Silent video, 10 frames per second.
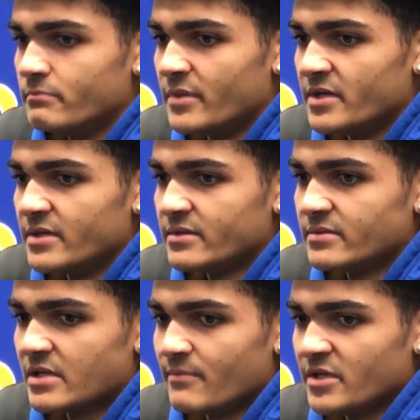but
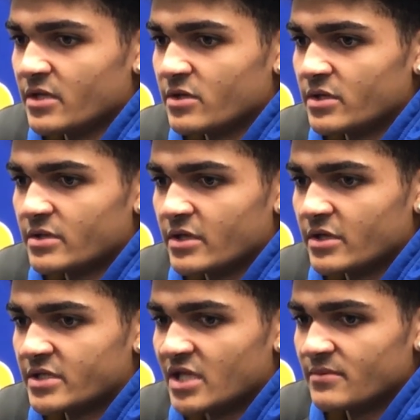I mean the good the
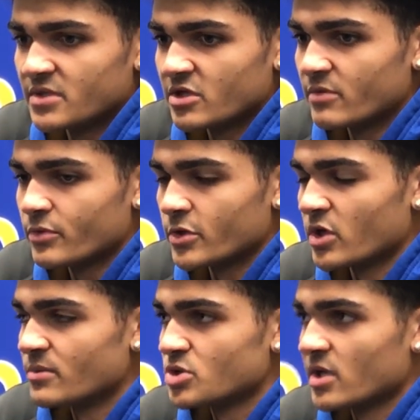good teams and the good
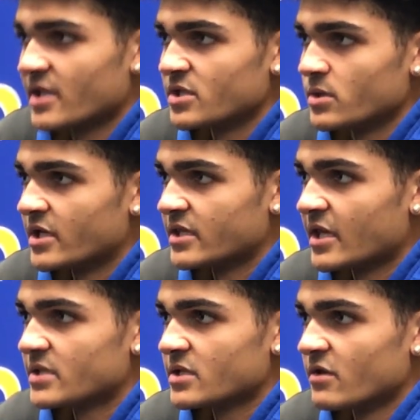programs try not to look at
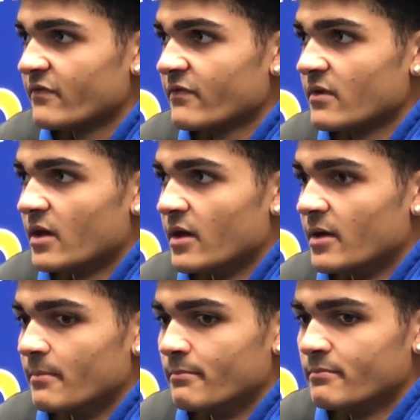that stuff.
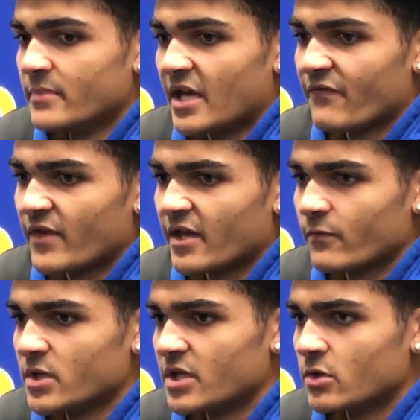Um, I feel like
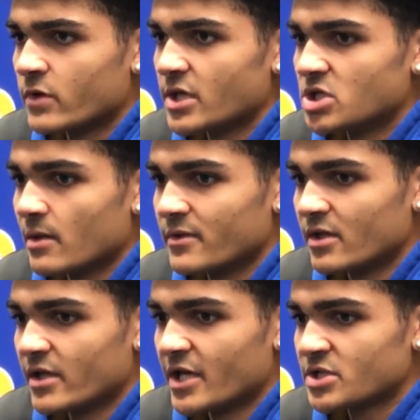we did a great job of
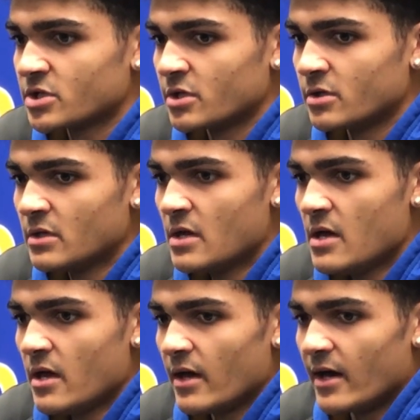that last year,
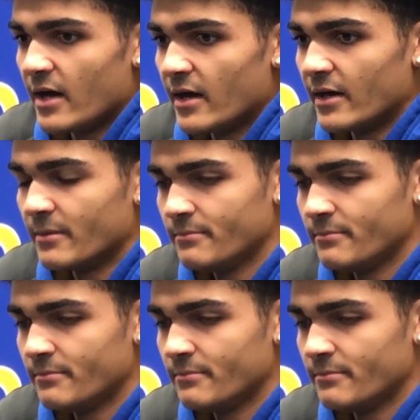uh,